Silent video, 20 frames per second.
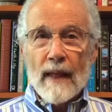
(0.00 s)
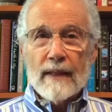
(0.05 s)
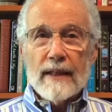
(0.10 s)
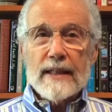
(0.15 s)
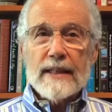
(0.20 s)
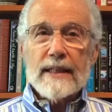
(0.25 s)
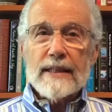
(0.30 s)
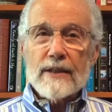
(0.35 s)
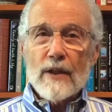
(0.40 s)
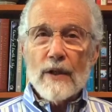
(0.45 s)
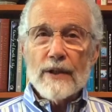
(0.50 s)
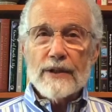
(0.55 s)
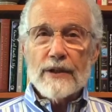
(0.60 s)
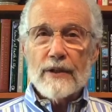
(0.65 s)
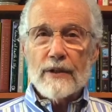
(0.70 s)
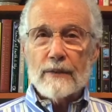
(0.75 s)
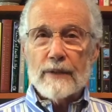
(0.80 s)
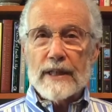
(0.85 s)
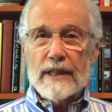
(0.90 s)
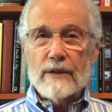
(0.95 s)
This is also
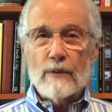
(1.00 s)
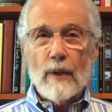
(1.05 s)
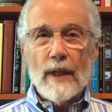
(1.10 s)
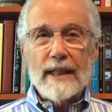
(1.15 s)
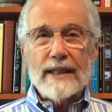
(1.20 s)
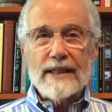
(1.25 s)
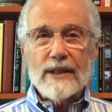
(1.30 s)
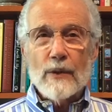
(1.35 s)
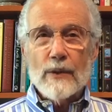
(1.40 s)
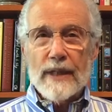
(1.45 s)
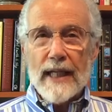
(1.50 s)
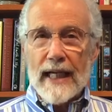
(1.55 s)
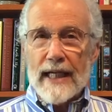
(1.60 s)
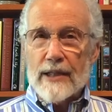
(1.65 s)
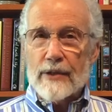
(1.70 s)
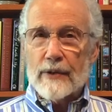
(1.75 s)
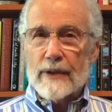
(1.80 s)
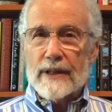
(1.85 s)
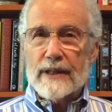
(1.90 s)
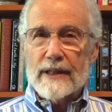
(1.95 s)
the reason why it's so
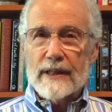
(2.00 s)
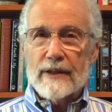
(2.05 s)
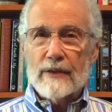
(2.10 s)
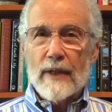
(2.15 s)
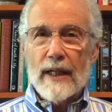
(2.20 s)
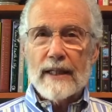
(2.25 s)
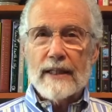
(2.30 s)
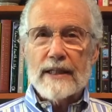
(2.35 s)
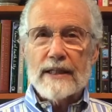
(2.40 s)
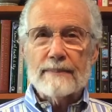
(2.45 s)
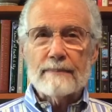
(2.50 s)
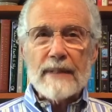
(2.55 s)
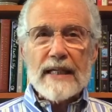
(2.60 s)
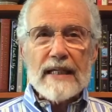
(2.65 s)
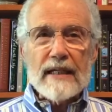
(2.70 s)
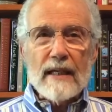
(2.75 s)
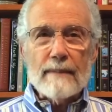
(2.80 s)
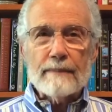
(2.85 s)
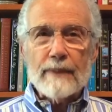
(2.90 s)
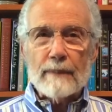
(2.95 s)
dangerous to try to
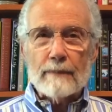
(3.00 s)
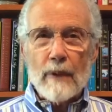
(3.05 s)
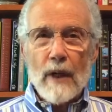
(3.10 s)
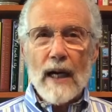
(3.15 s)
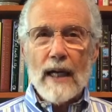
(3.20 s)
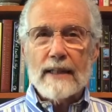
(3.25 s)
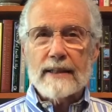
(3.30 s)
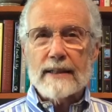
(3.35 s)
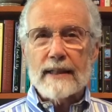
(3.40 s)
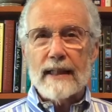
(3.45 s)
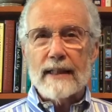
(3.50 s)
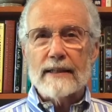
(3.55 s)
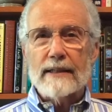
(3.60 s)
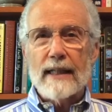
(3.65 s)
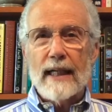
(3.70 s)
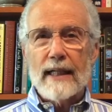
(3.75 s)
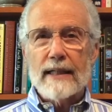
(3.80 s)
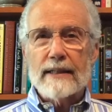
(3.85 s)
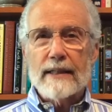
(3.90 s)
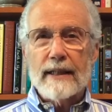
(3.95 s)
speed up the process
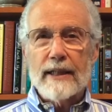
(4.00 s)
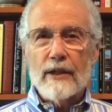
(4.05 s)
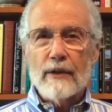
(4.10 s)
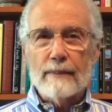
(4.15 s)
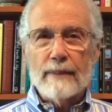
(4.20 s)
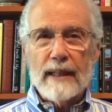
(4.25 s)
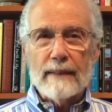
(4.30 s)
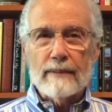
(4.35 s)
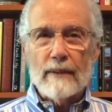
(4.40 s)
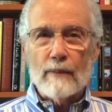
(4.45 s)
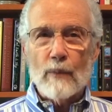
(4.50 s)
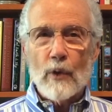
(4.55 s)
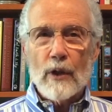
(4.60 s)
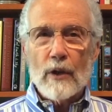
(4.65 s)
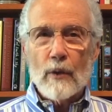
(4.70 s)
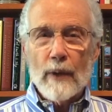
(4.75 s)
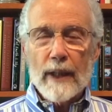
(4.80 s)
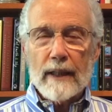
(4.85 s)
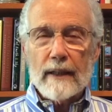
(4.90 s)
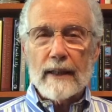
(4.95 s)
to execute people more
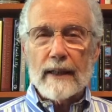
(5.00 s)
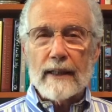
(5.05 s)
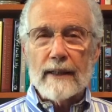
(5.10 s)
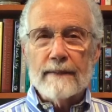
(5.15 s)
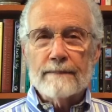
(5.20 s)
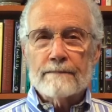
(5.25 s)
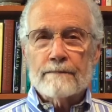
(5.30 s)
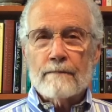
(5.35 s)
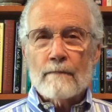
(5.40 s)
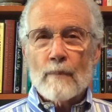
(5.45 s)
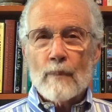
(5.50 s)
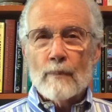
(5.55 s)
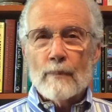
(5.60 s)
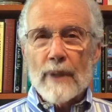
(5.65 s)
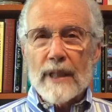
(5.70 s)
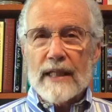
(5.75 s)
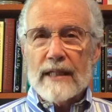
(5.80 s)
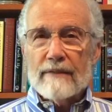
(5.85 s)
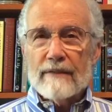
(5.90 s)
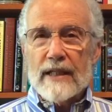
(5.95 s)
quickly.
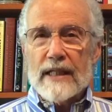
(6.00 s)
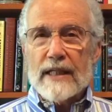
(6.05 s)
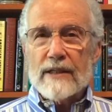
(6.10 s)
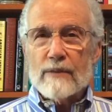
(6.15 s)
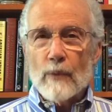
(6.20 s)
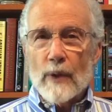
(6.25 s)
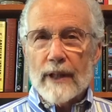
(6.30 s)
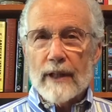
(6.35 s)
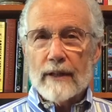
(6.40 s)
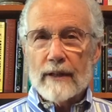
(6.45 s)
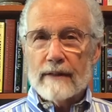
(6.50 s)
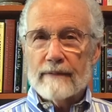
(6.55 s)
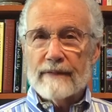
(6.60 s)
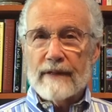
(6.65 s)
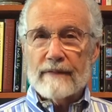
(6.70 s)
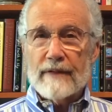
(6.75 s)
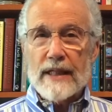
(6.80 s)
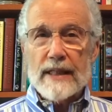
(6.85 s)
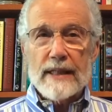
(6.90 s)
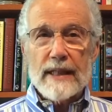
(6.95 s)
Many of these
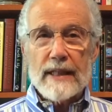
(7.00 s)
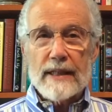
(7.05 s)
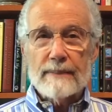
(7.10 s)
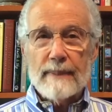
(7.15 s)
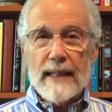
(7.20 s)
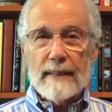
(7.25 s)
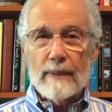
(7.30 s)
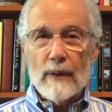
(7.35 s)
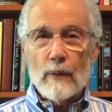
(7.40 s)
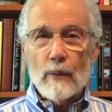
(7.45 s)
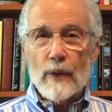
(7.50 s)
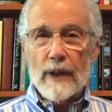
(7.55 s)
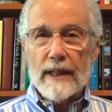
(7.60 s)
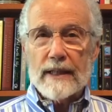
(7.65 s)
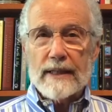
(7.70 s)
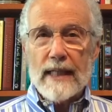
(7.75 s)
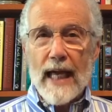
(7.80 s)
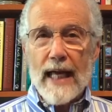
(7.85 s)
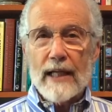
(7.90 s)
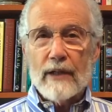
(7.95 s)
156 people were
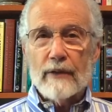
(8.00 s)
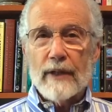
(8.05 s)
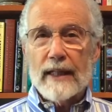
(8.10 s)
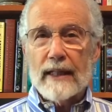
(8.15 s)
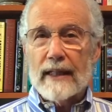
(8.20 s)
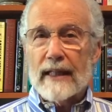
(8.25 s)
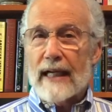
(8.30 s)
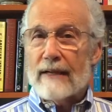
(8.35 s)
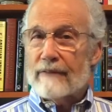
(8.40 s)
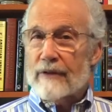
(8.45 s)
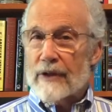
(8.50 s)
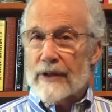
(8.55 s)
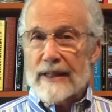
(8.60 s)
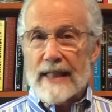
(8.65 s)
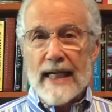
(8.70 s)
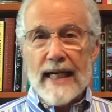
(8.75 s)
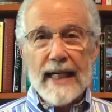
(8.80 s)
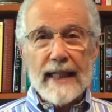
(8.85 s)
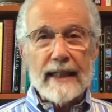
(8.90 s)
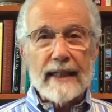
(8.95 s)
exonerated after
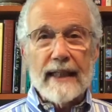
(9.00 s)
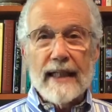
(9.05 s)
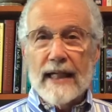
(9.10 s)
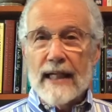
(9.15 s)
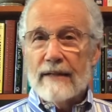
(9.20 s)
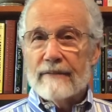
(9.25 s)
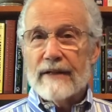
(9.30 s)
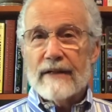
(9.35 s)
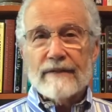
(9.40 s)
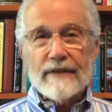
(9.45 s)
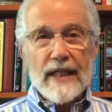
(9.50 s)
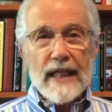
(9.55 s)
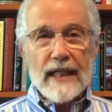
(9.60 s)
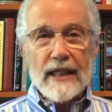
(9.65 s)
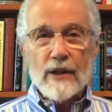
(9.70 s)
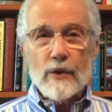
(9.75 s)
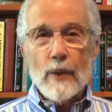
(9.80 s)
10, 15,